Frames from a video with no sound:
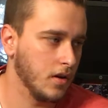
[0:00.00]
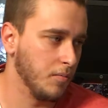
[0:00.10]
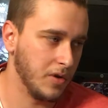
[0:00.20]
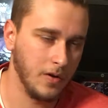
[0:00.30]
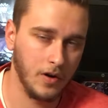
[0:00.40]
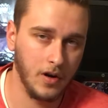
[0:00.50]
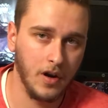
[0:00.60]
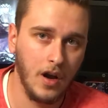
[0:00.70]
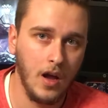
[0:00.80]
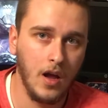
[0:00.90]
computer,
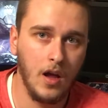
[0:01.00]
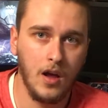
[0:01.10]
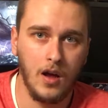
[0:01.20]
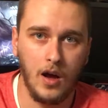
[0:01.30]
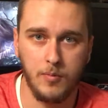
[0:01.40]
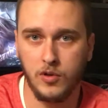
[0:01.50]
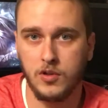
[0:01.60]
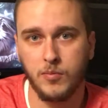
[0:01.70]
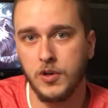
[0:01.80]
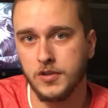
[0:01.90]
I build
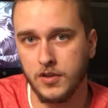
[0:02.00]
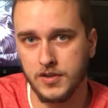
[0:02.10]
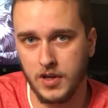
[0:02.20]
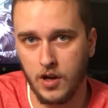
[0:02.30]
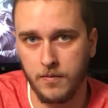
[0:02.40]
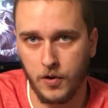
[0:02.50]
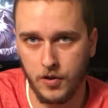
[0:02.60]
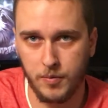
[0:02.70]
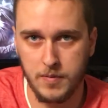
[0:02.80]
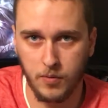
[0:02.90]
computers on the side for
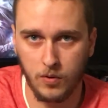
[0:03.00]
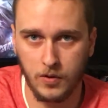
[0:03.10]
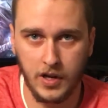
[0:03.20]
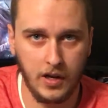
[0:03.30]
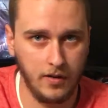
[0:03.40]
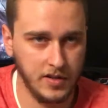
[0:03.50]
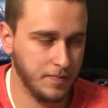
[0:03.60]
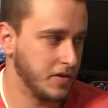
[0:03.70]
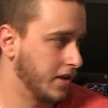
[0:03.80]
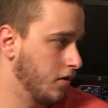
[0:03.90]
other people, and this
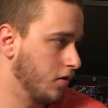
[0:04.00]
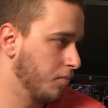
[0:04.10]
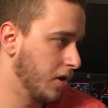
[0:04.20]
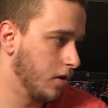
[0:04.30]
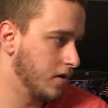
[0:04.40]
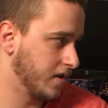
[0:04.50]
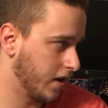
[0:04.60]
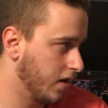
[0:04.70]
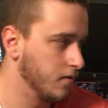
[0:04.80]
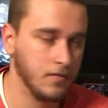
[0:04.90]
particular computer is
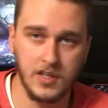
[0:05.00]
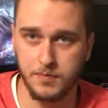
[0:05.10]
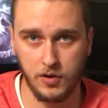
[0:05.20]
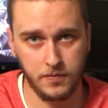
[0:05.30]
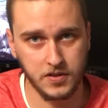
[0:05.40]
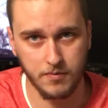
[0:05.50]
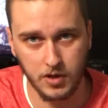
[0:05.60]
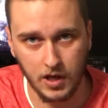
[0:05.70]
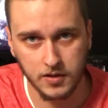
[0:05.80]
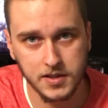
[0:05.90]
again, it's built for
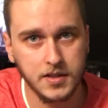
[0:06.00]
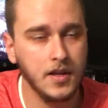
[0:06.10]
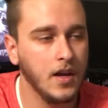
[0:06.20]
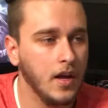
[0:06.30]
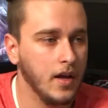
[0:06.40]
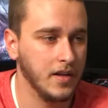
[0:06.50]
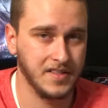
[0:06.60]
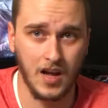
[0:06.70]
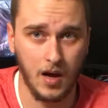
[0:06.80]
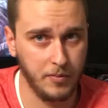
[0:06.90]
somebody else.
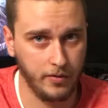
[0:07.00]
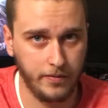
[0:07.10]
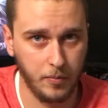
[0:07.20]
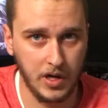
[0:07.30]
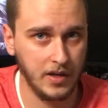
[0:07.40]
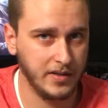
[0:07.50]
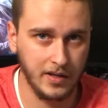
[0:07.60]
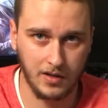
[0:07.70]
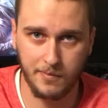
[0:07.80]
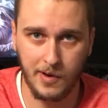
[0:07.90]
It's not built for me. It
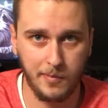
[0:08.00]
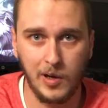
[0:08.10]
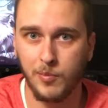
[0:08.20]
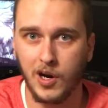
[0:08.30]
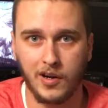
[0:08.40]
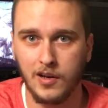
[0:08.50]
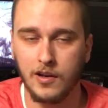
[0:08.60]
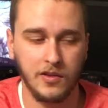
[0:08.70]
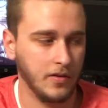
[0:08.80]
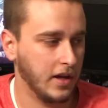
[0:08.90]
didn't come out of my pocket,
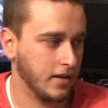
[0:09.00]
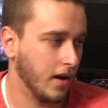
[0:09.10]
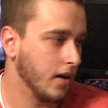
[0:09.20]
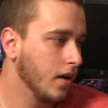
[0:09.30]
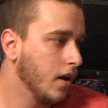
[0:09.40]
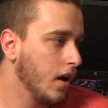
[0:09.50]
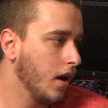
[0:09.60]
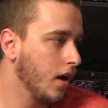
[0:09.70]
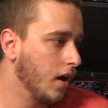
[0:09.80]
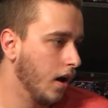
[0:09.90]
anything like that.
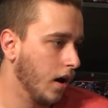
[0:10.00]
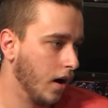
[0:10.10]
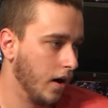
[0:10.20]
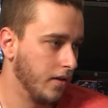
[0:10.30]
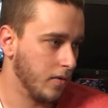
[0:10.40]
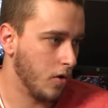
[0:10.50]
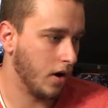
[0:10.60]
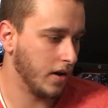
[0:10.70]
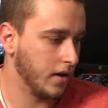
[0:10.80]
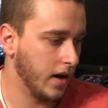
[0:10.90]
Uh, they
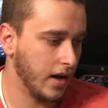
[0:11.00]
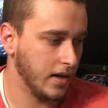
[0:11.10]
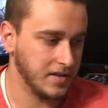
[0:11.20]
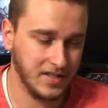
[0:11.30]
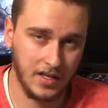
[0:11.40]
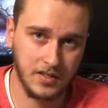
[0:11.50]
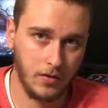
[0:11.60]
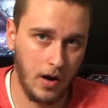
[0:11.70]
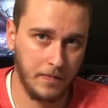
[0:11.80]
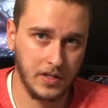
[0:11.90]
wanted a six
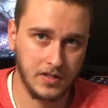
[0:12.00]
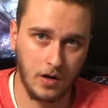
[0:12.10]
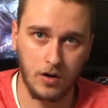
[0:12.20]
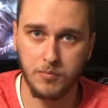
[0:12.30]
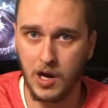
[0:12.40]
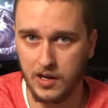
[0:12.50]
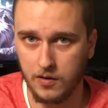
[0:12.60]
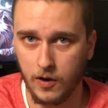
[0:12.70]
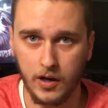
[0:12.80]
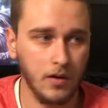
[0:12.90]
graphics card
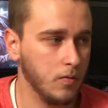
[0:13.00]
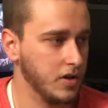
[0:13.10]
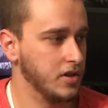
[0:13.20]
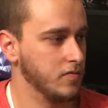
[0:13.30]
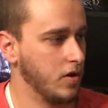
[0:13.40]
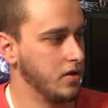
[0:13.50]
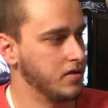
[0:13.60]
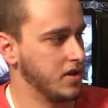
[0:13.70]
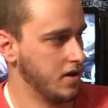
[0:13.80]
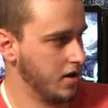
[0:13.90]
mining rig, which is what you
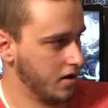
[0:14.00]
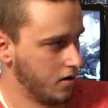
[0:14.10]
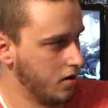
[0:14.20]
see here.